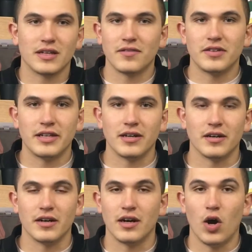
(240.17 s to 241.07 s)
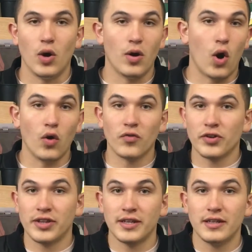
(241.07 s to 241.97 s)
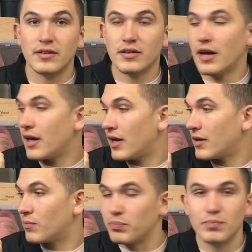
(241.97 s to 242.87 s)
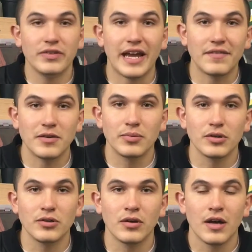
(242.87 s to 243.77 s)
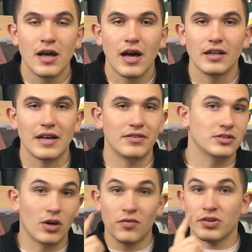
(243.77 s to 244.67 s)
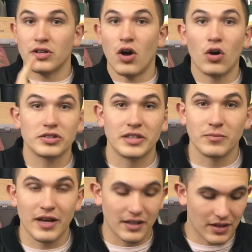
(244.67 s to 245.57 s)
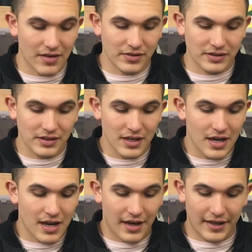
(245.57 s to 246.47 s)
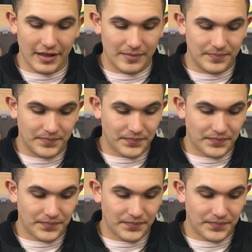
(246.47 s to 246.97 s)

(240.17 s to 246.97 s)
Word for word: of the year. Over the uh, navy blue 11s, over the all gym red 11s, um,